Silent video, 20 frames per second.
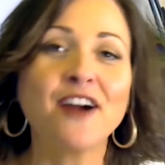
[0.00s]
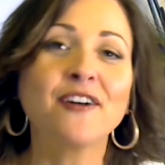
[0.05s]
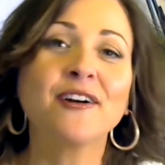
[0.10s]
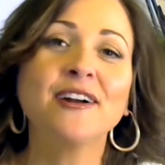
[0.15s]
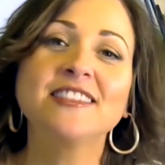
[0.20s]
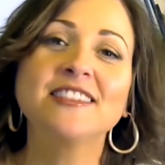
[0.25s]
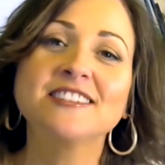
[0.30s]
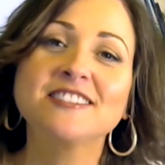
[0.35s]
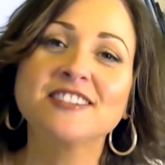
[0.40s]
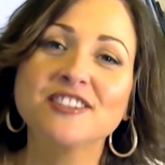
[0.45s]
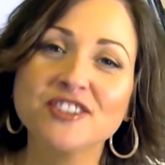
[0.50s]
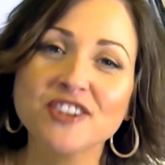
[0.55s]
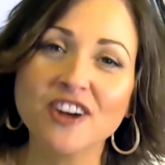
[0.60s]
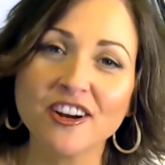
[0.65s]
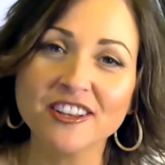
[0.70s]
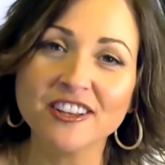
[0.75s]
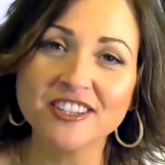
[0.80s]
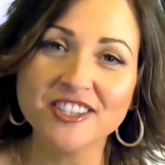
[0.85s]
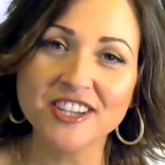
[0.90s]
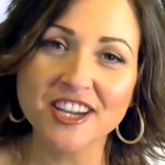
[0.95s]
All right, this is
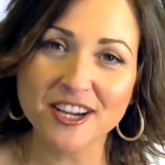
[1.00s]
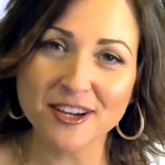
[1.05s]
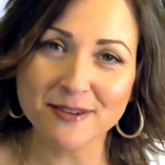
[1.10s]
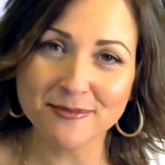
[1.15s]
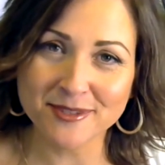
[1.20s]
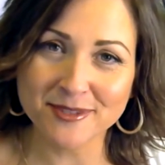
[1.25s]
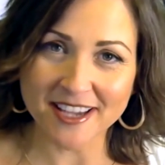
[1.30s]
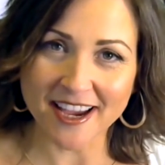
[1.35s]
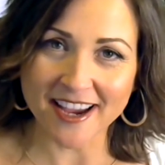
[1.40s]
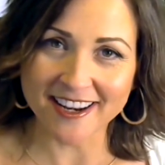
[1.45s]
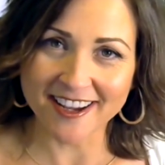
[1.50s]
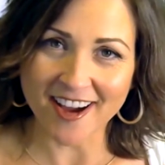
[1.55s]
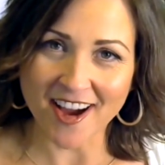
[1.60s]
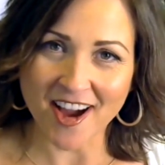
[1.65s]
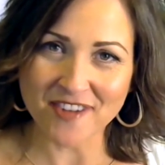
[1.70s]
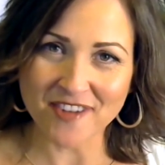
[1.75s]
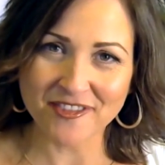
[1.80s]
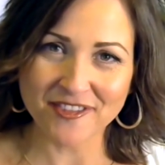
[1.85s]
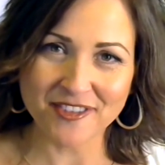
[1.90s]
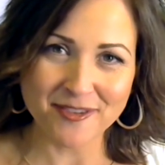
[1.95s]
Charlotte Jacobs signing
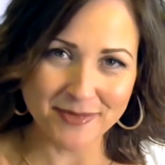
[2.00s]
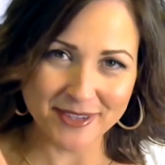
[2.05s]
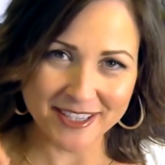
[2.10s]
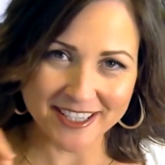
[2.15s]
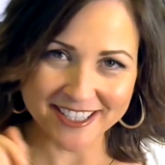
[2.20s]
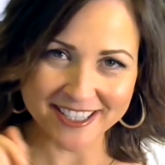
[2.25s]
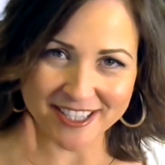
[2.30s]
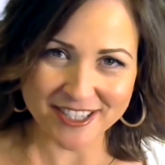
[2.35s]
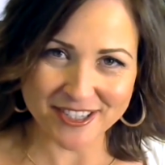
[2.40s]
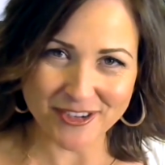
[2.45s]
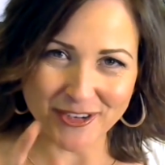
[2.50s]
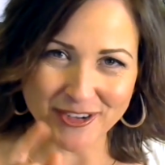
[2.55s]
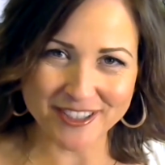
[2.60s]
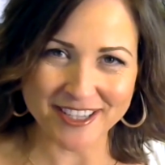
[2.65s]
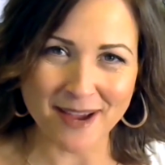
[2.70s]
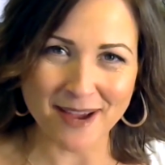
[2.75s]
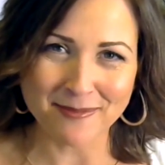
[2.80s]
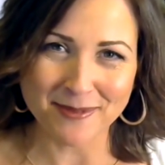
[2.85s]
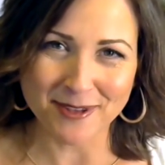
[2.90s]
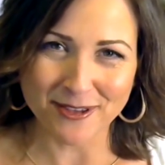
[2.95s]
off, because it's your
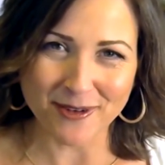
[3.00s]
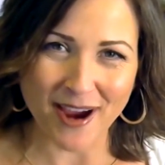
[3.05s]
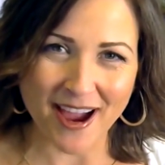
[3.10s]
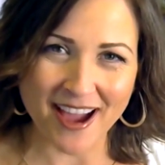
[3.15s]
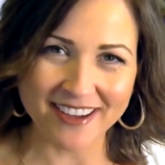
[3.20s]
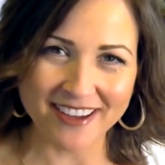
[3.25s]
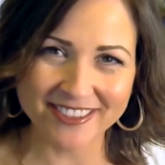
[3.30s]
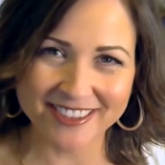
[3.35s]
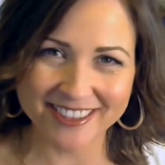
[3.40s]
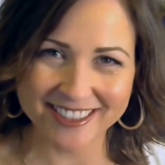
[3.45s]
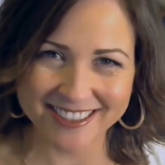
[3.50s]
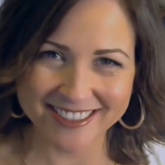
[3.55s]
time to thrive.